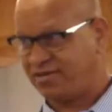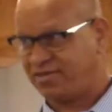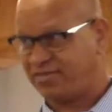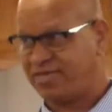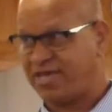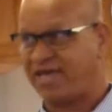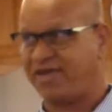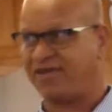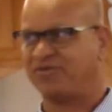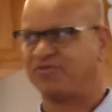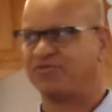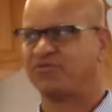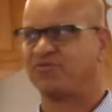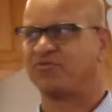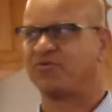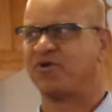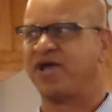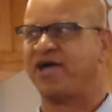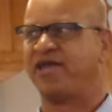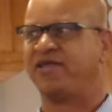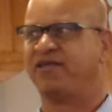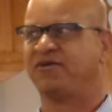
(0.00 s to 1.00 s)
That is a
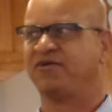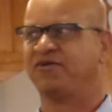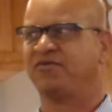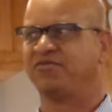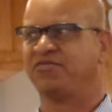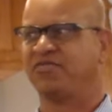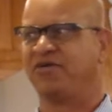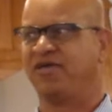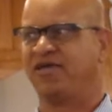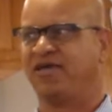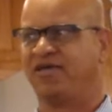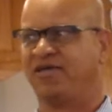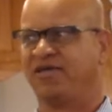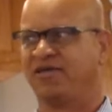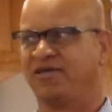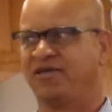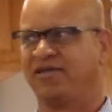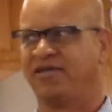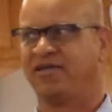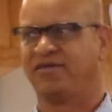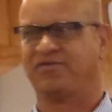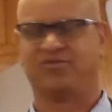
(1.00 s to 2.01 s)
radical thing.
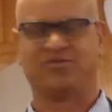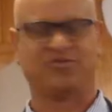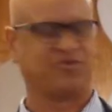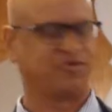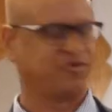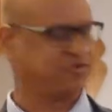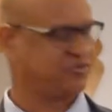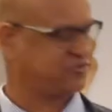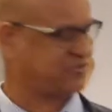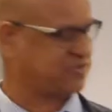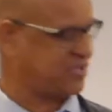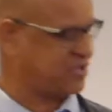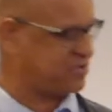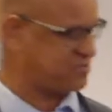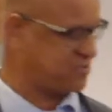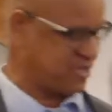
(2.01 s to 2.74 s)
Let the church say